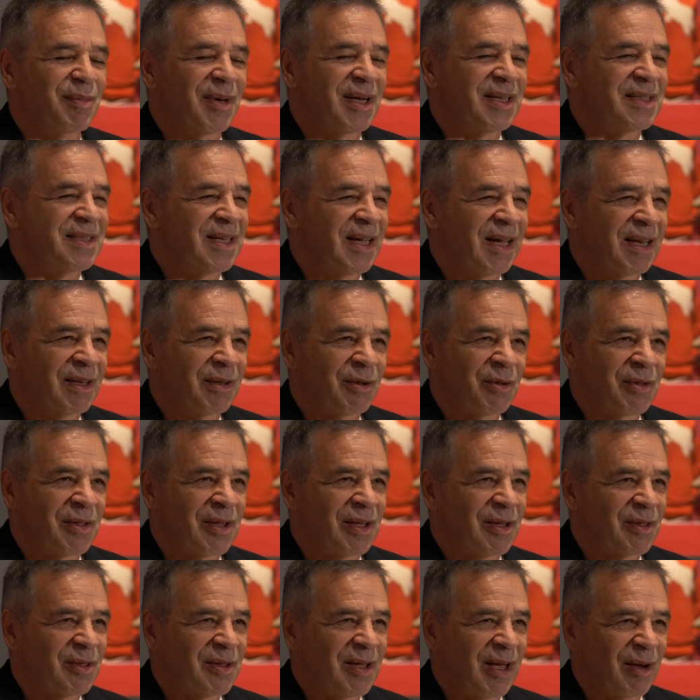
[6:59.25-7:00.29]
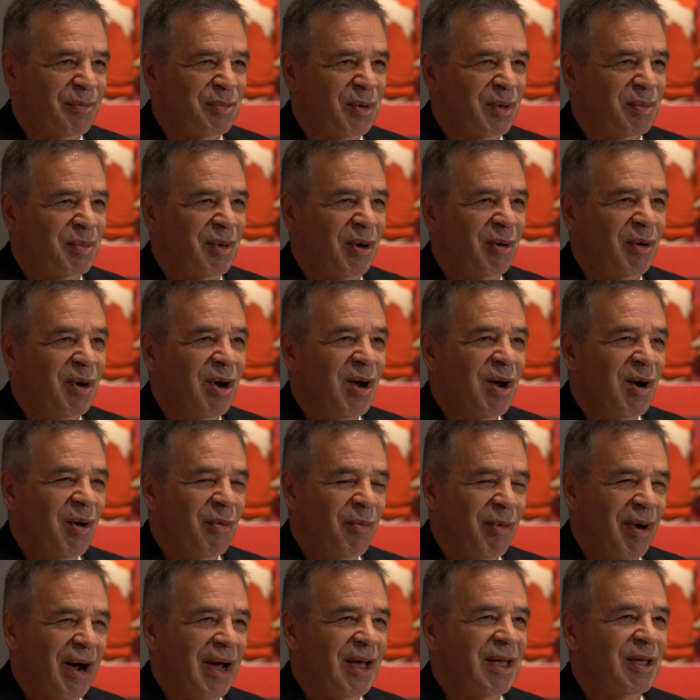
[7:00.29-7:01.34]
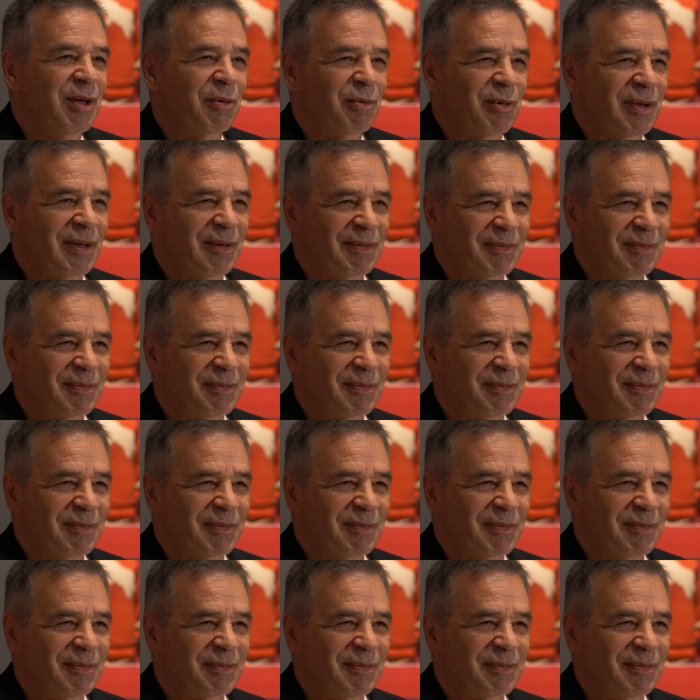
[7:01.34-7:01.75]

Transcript: my dad losing his temper about why he would